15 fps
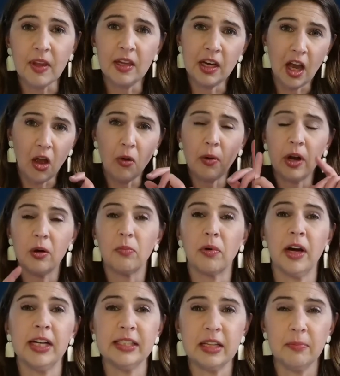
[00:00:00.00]
Now, I want to
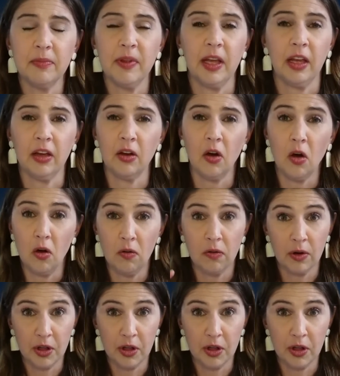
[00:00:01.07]
pray something over